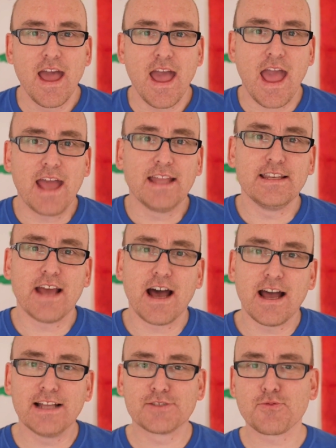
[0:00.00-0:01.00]
And
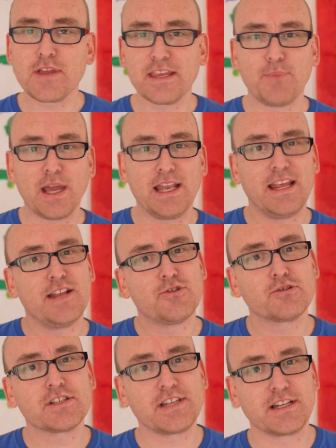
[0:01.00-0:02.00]
it's really been
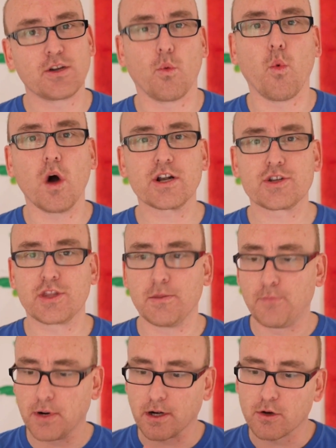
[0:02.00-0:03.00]
interesting to watch the
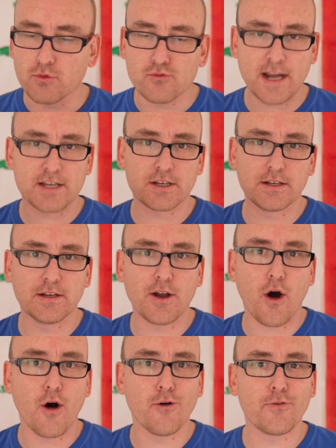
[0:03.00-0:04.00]
progression
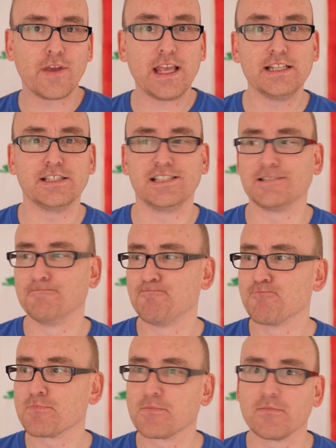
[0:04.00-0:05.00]
of his
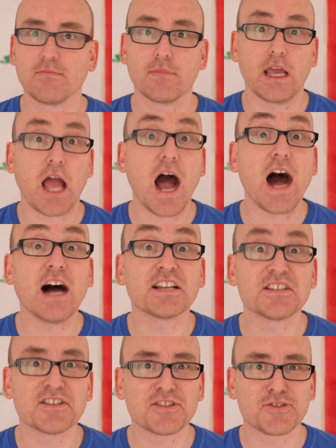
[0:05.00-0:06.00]

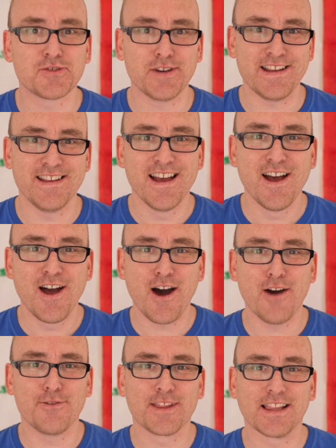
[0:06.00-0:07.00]
artistry
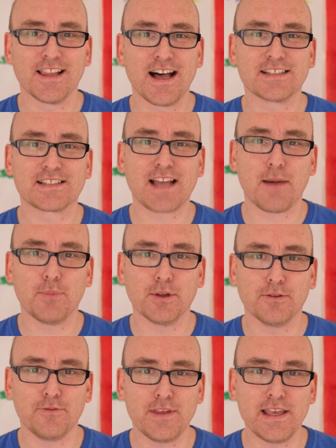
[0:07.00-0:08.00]
over the last
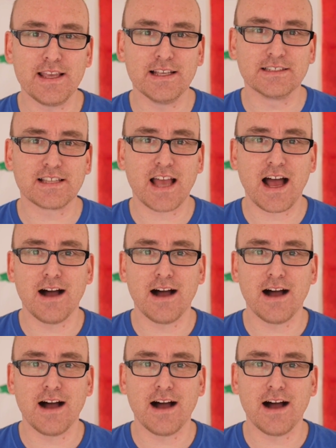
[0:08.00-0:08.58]
couple of years.